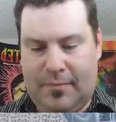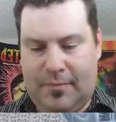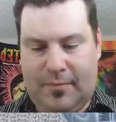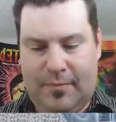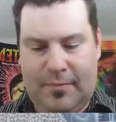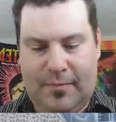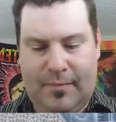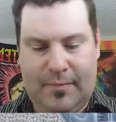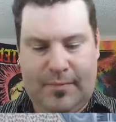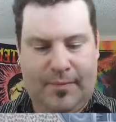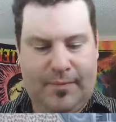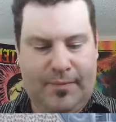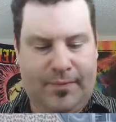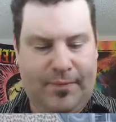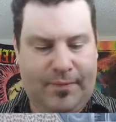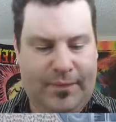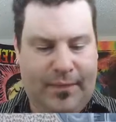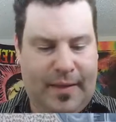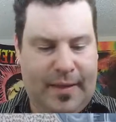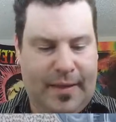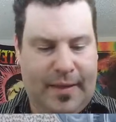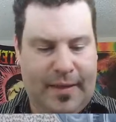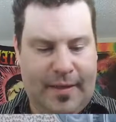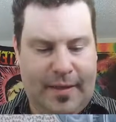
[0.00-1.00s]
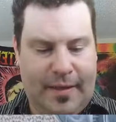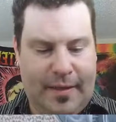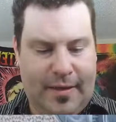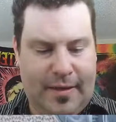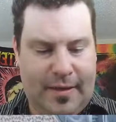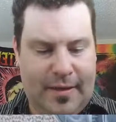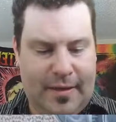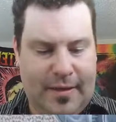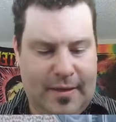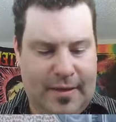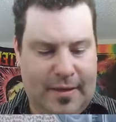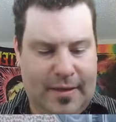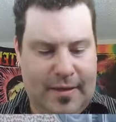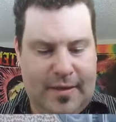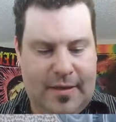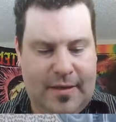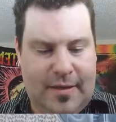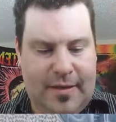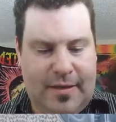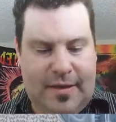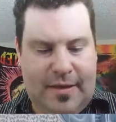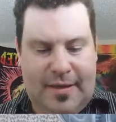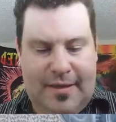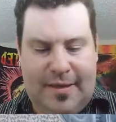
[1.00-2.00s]

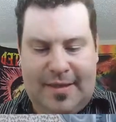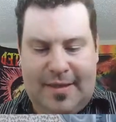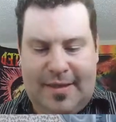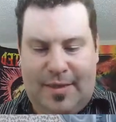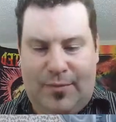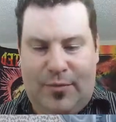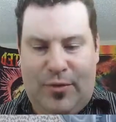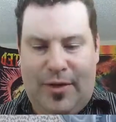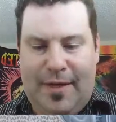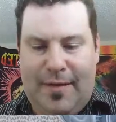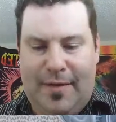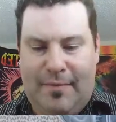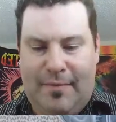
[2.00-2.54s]
at least somewhat,